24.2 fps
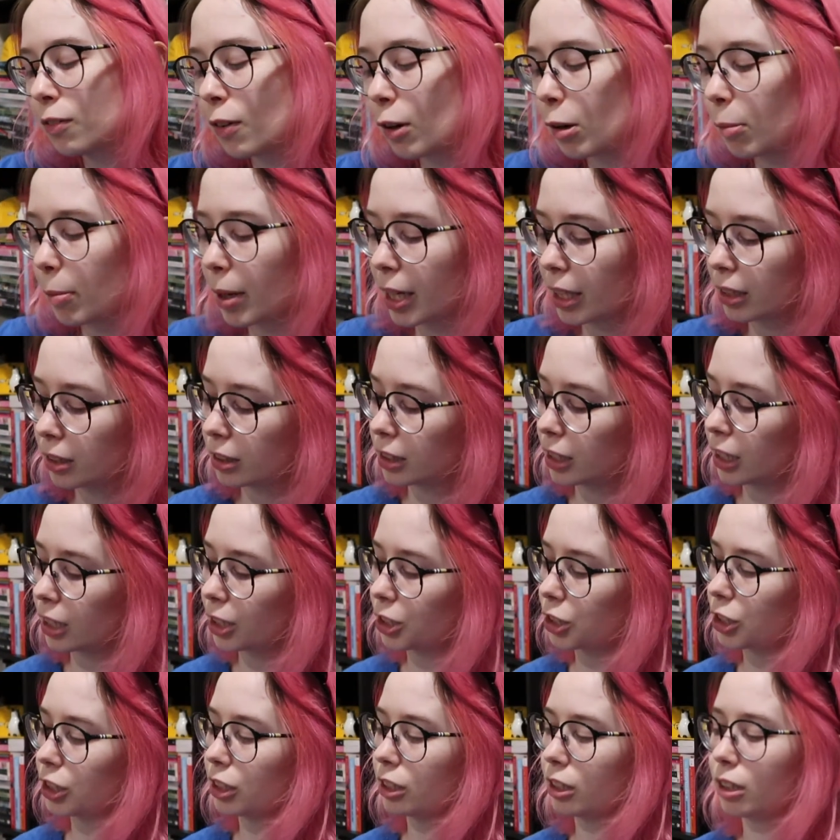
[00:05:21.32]
romance
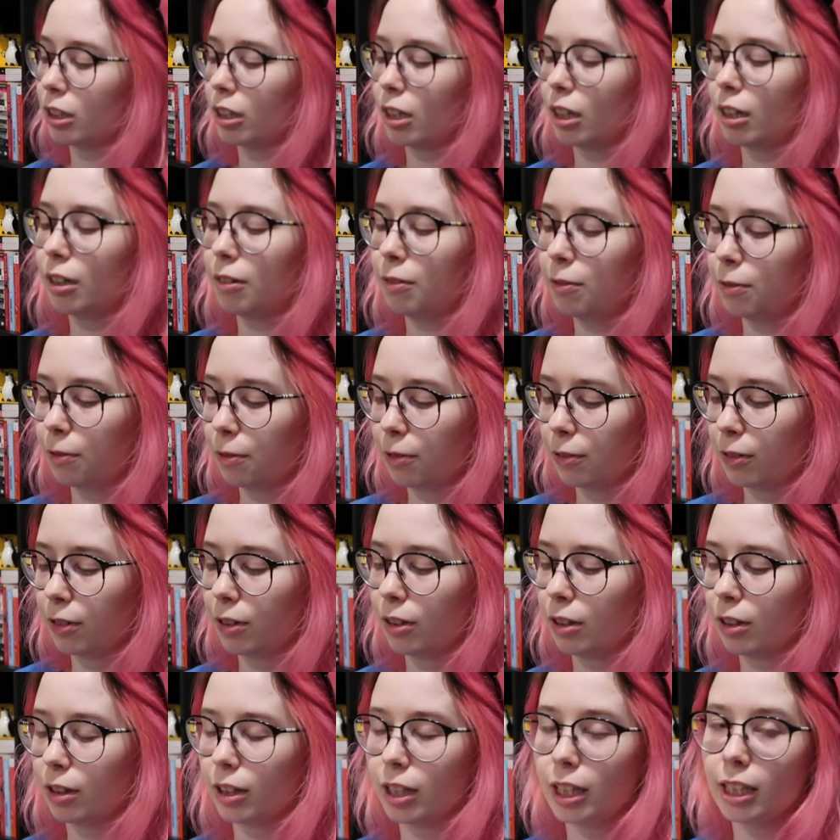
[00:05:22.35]
section of
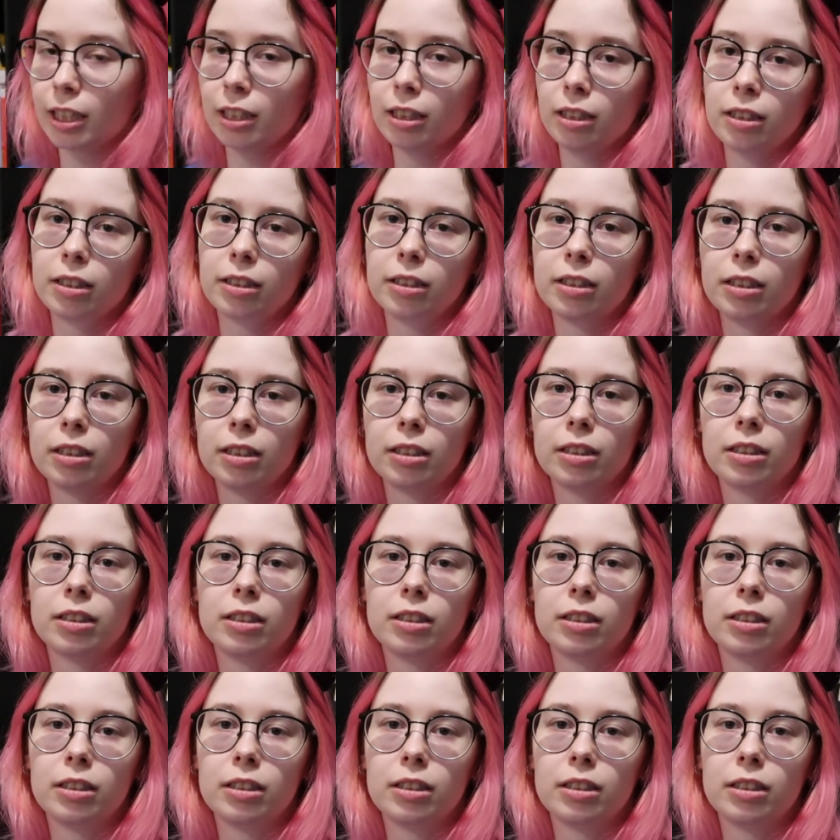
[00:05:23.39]
this.